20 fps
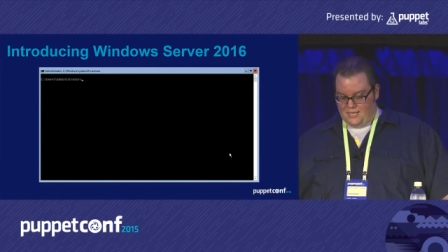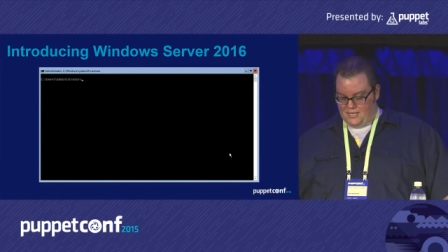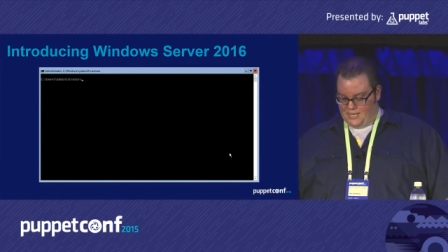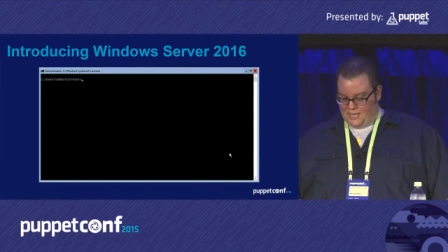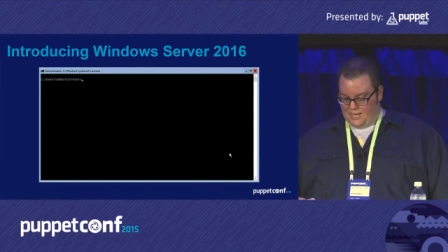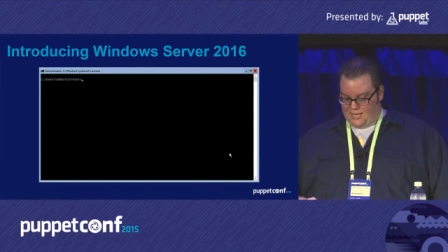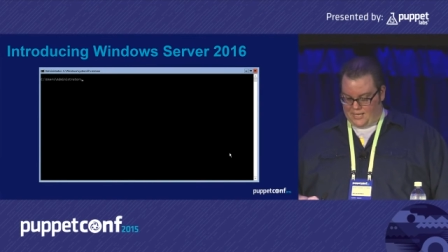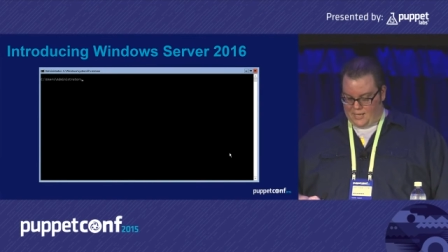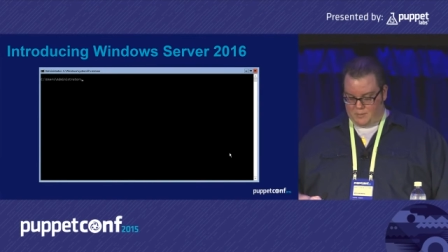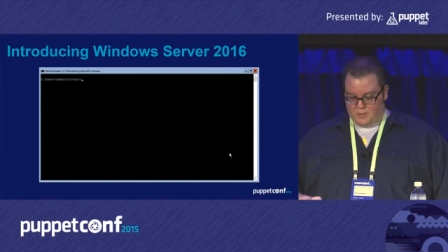
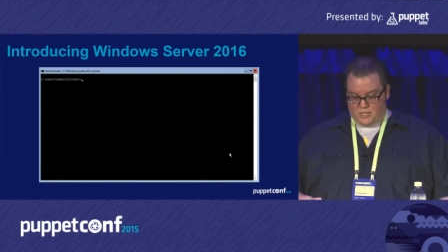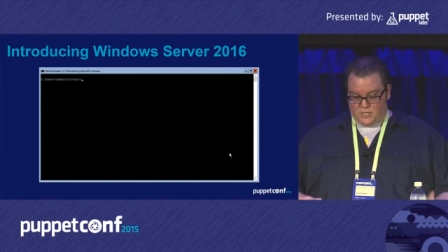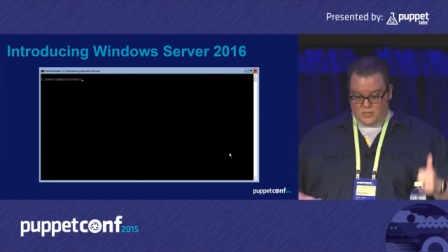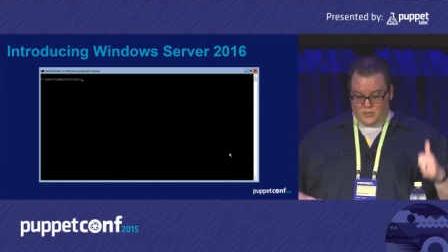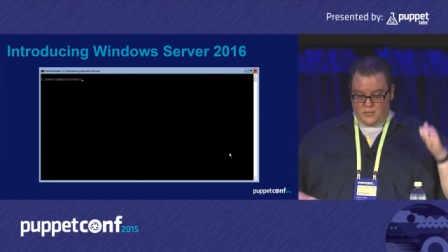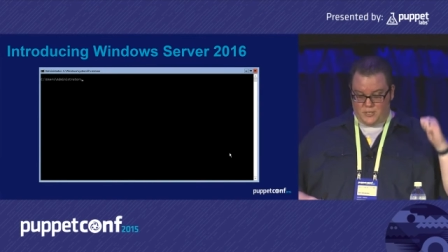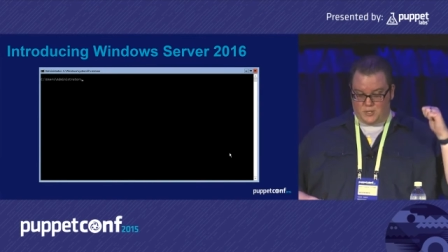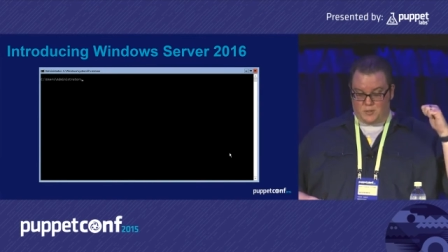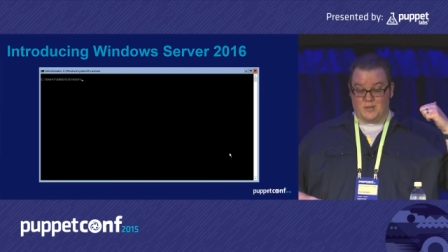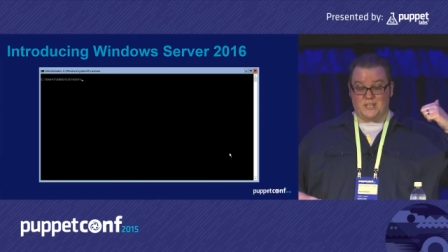uh, I'm going to show
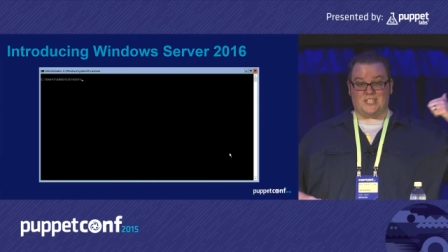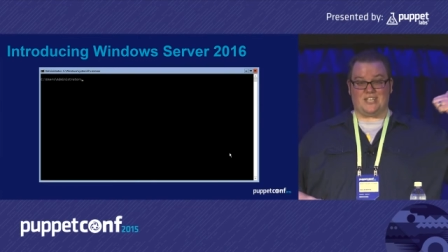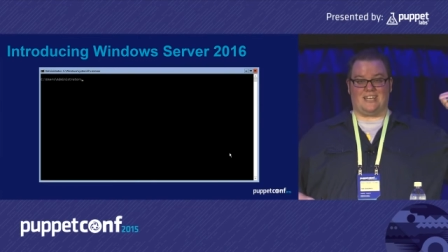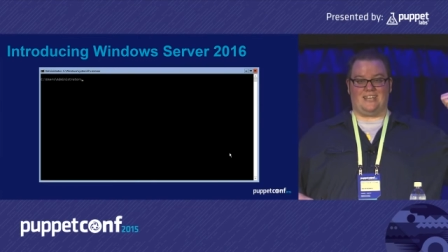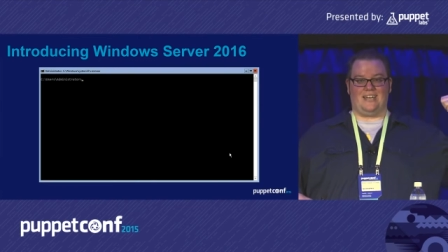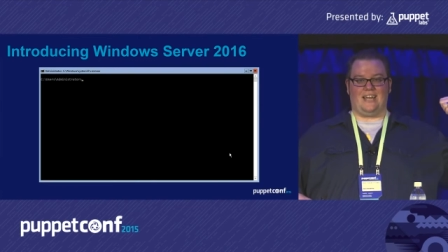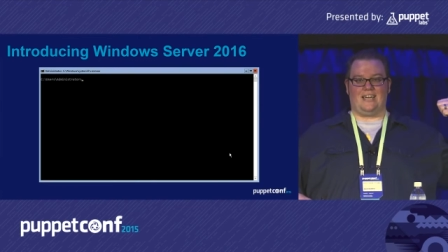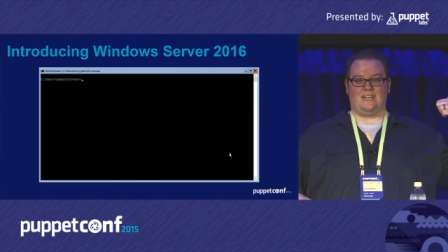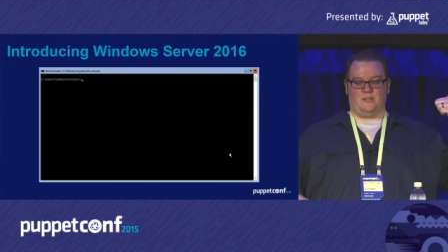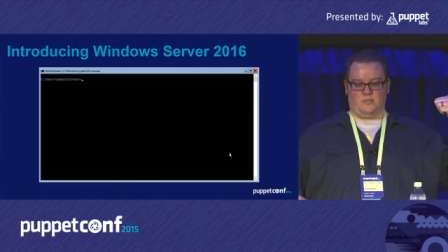you a screenshot
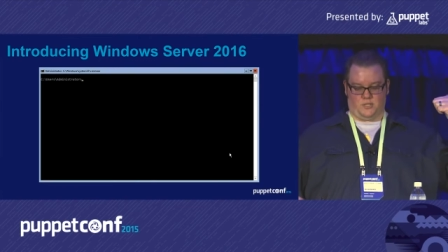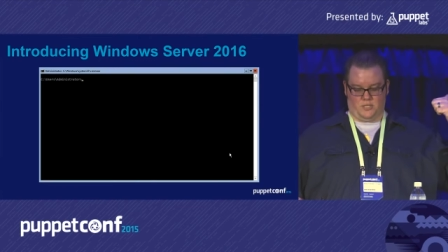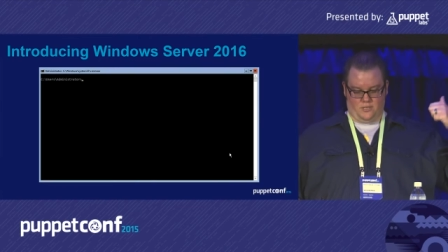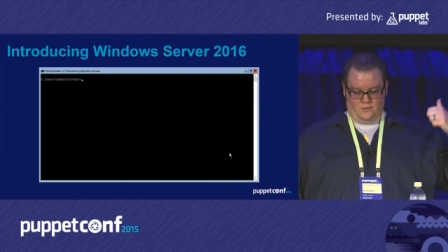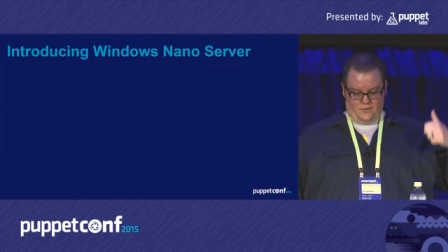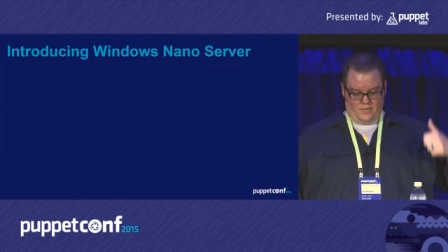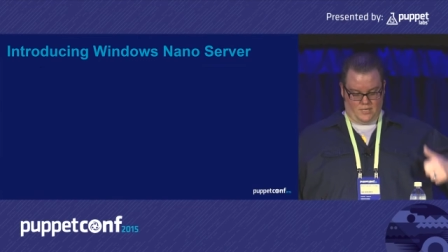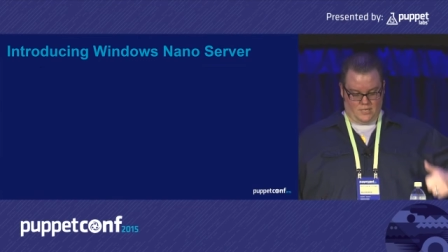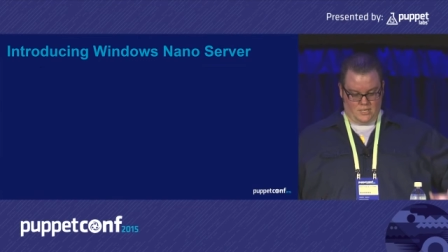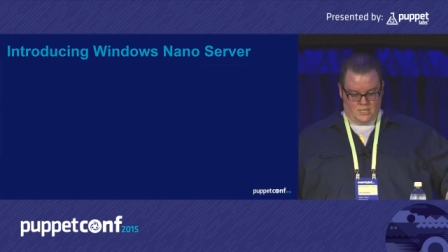of Nano
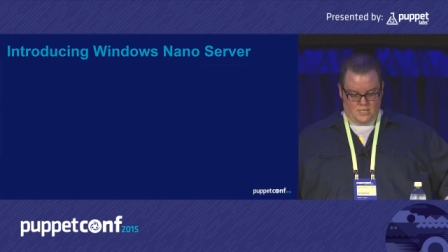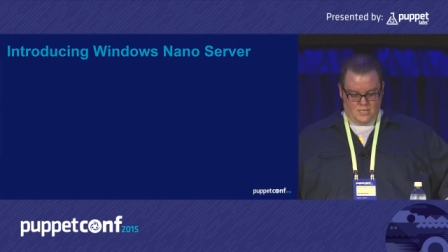Server.